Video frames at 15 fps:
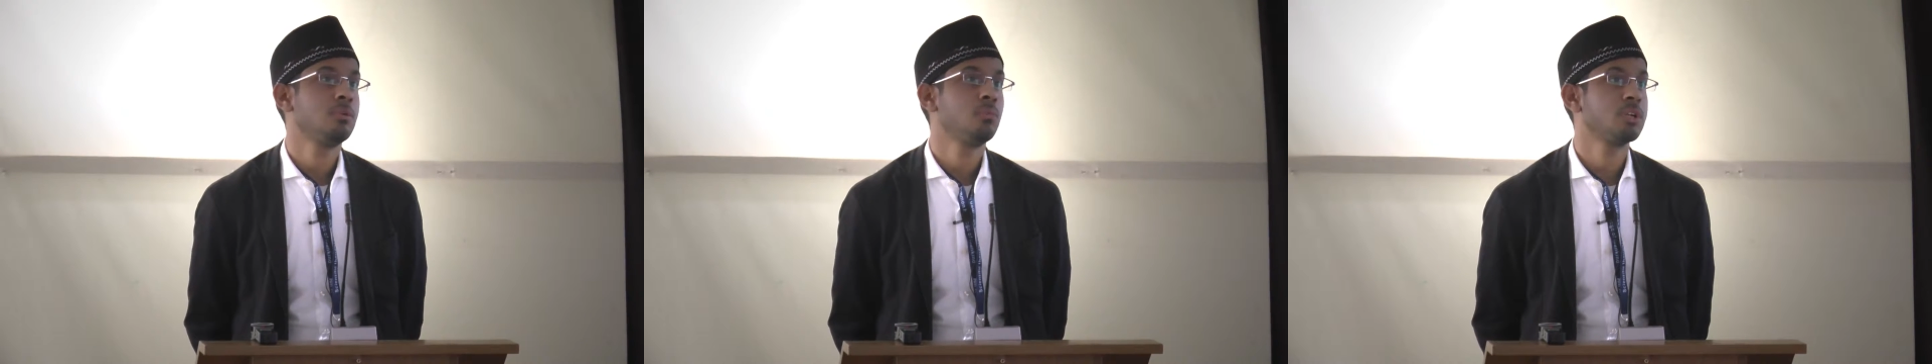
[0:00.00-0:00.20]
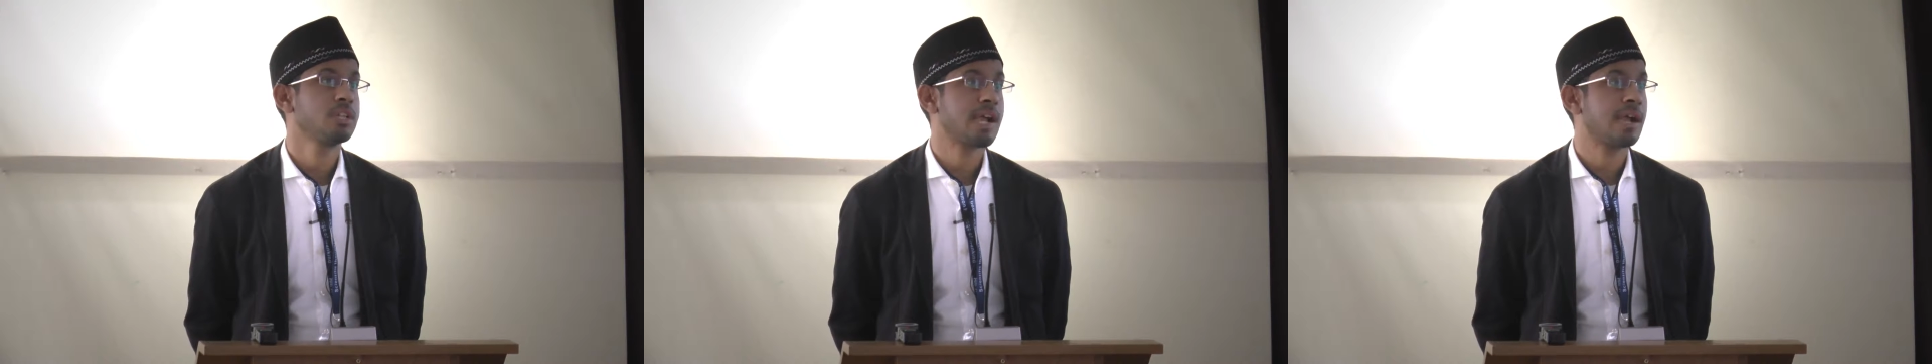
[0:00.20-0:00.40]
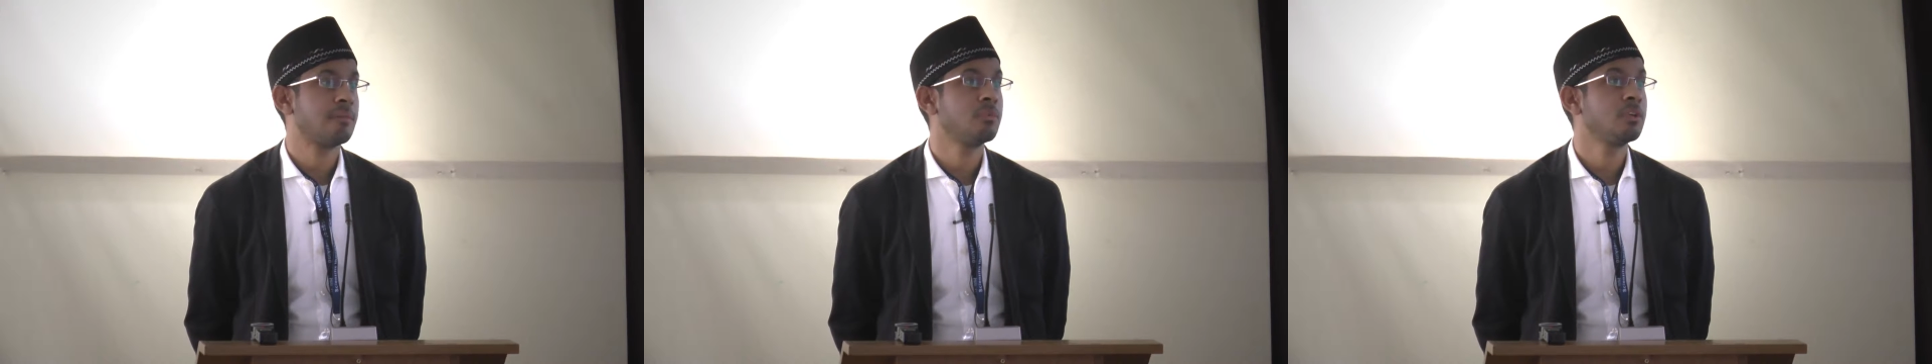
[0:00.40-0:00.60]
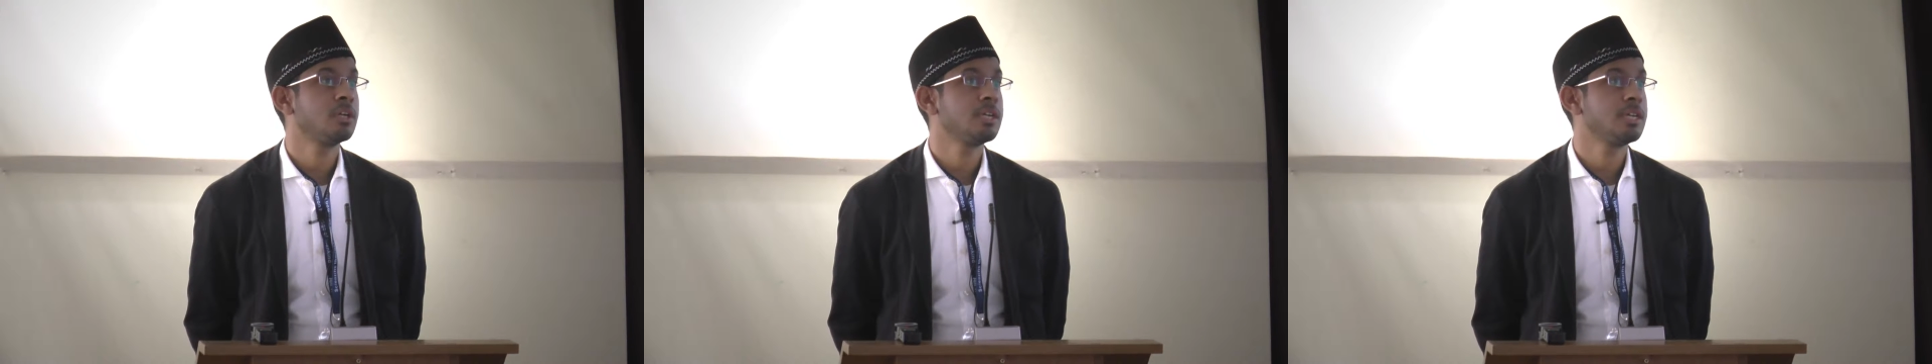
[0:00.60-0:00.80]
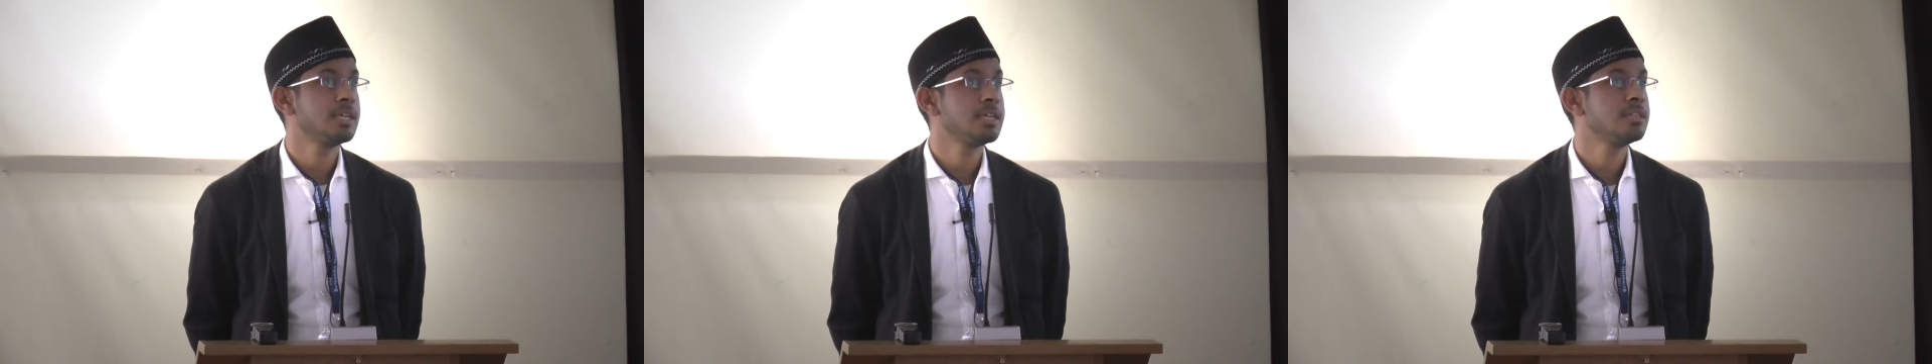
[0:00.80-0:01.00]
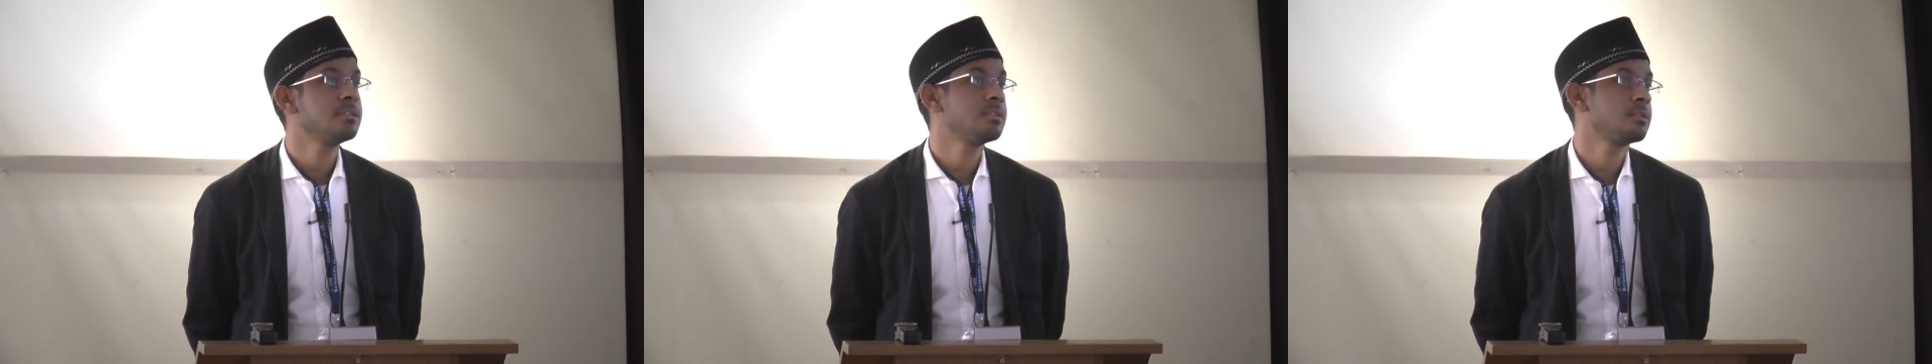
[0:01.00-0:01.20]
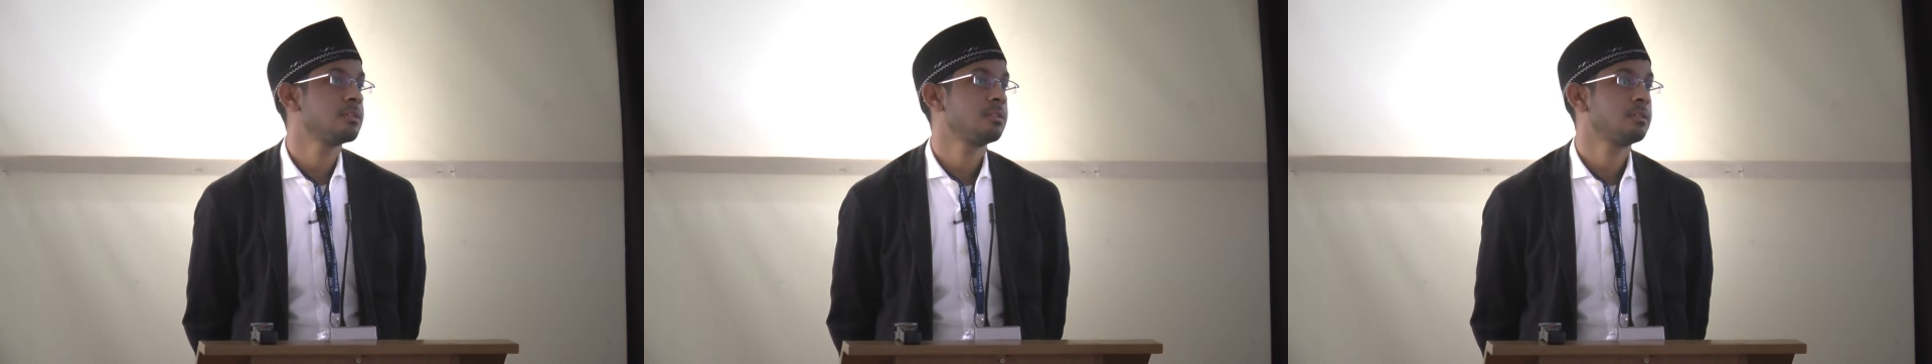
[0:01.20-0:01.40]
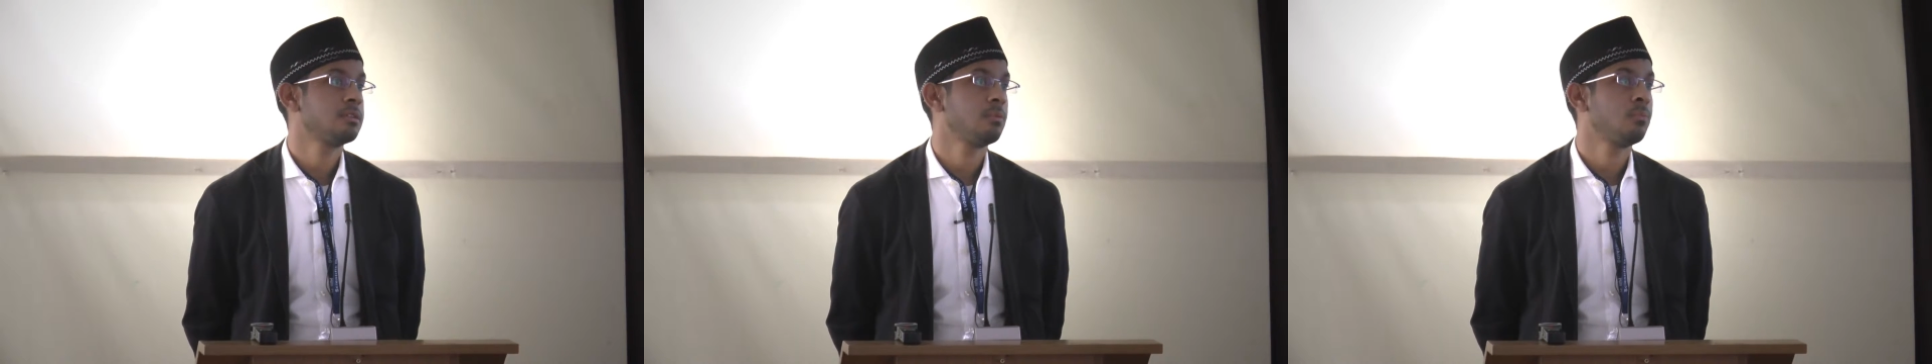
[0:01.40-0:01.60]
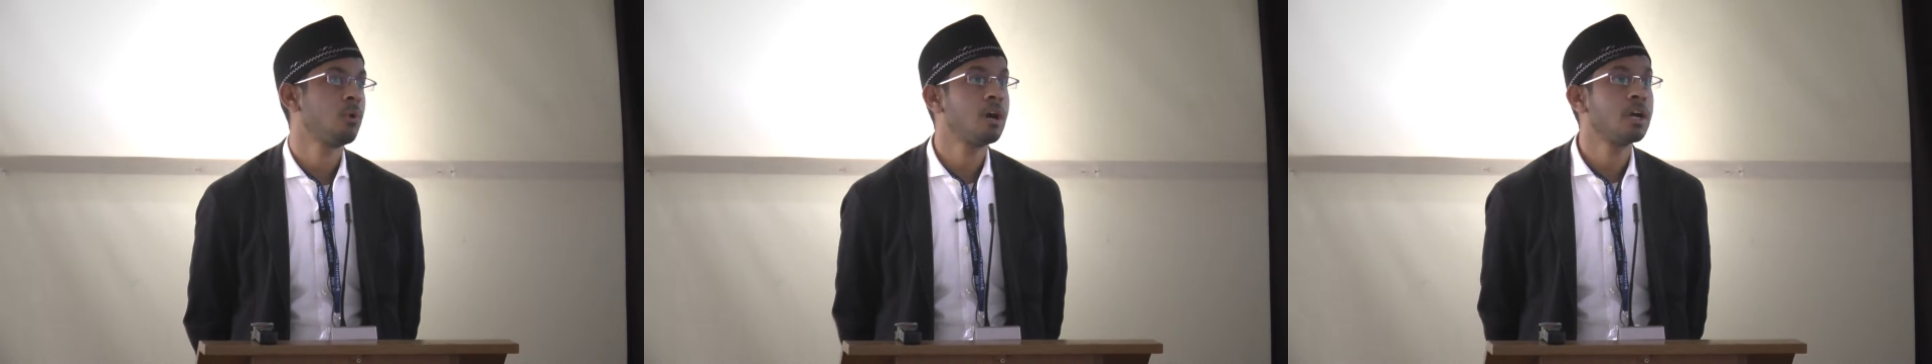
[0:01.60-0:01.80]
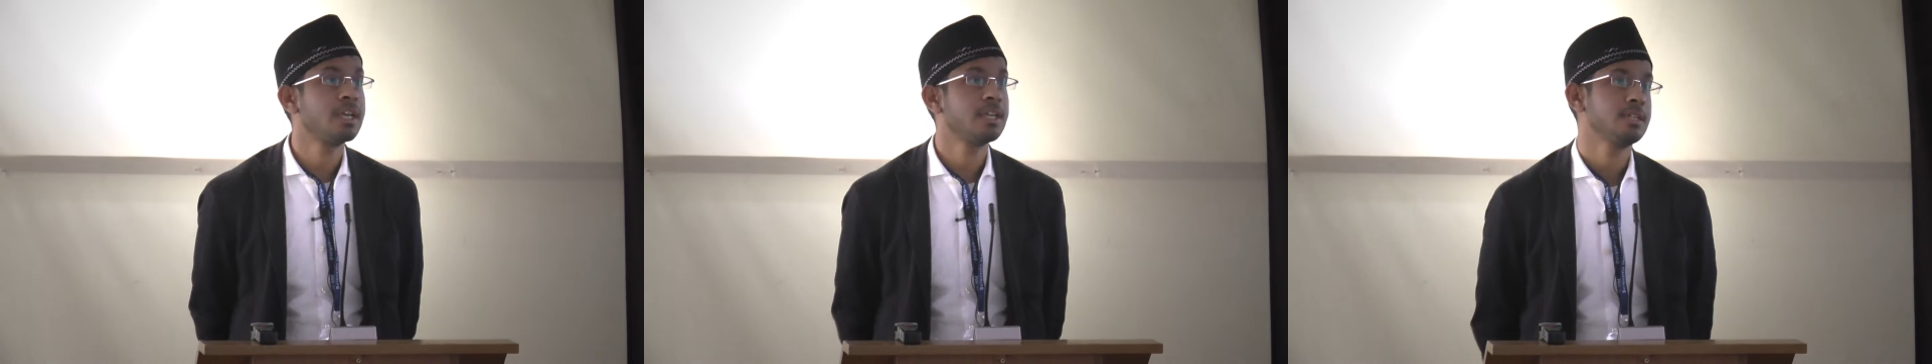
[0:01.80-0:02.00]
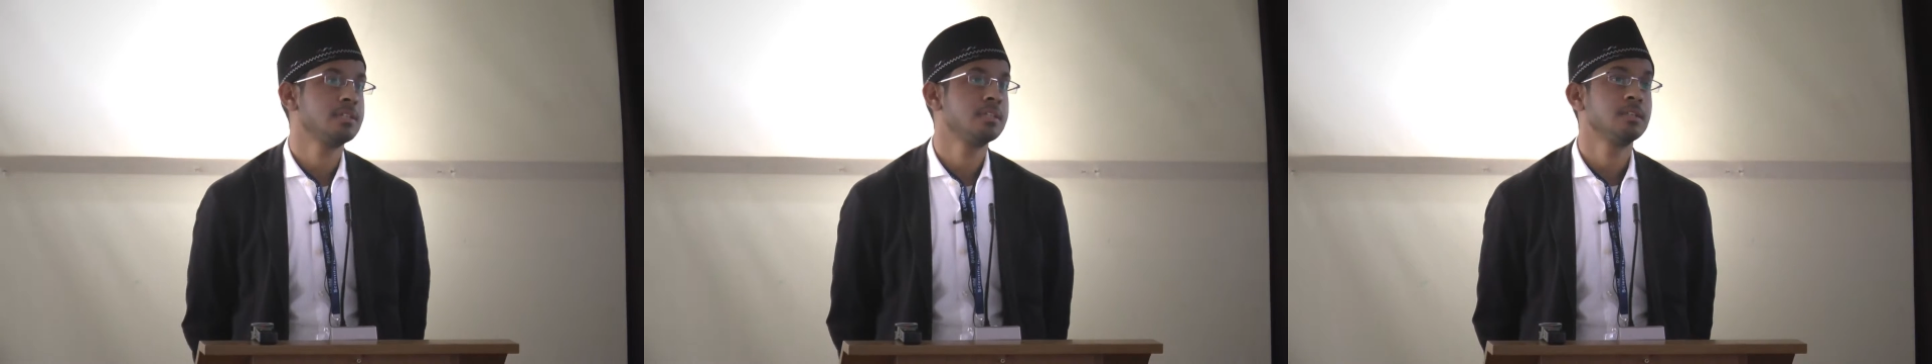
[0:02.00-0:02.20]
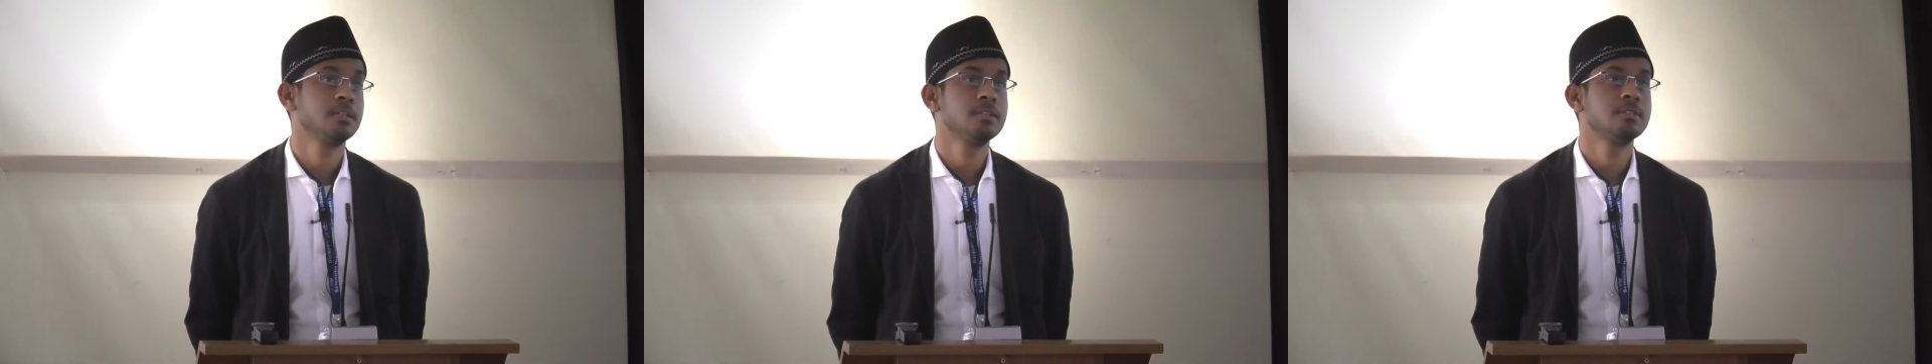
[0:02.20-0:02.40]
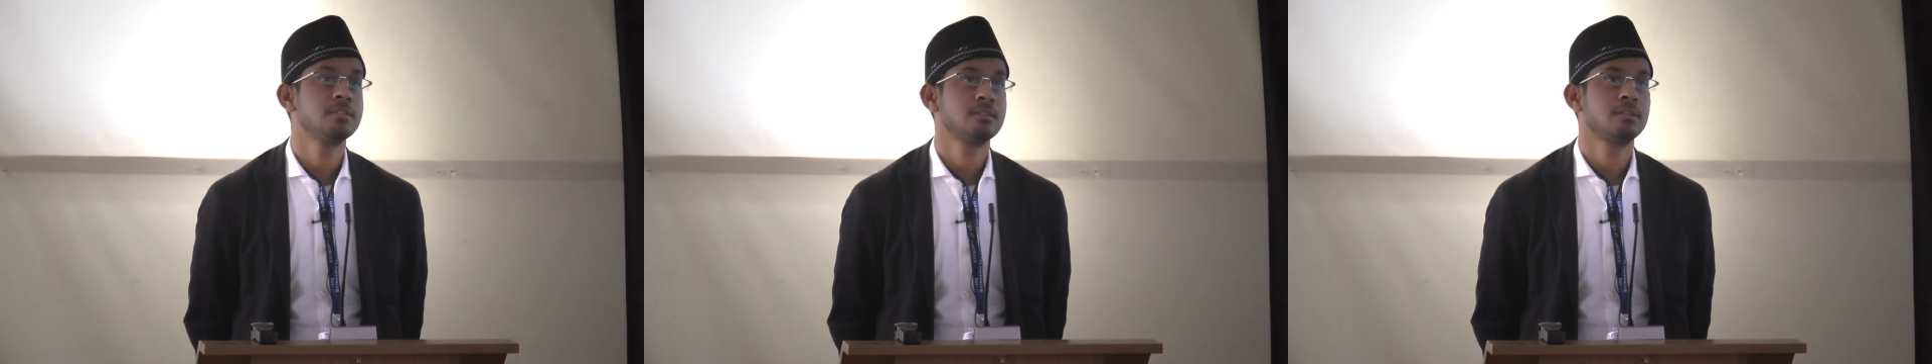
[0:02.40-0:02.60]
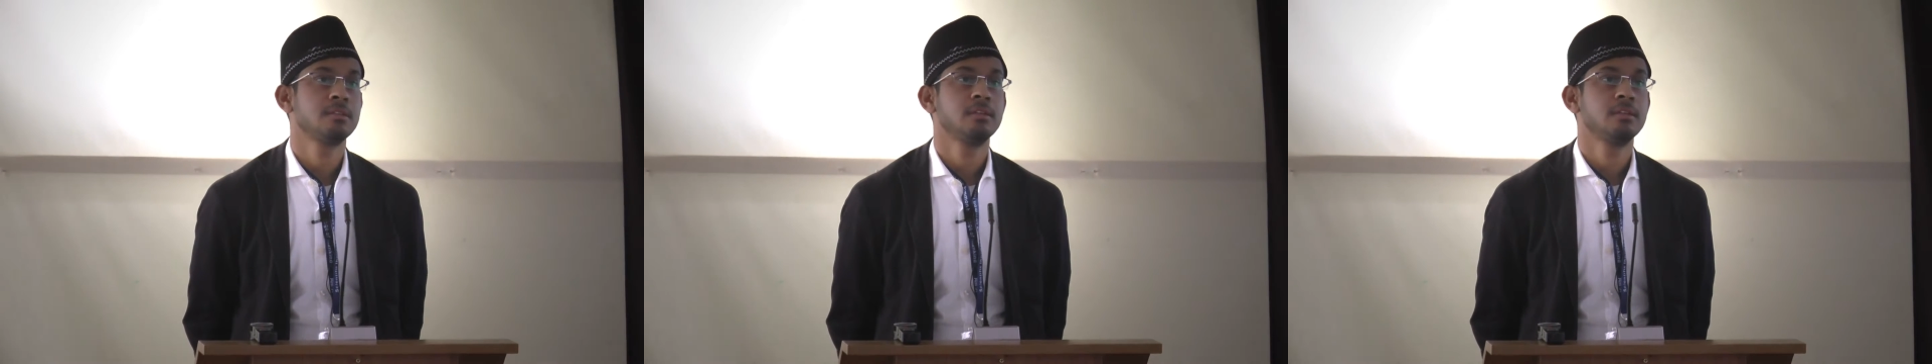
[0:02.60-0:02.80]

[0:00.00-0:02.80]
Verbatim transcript: what Amra is, why it is,